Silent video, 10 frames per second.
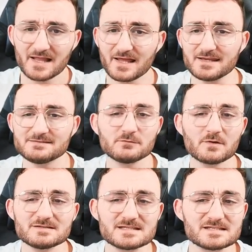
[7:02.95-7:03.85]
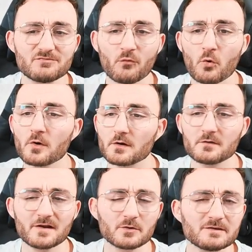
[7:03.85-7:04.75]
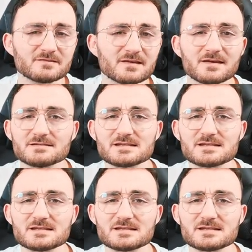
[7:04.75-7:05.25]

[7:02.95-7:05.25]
Like T-2064, Revalorisé,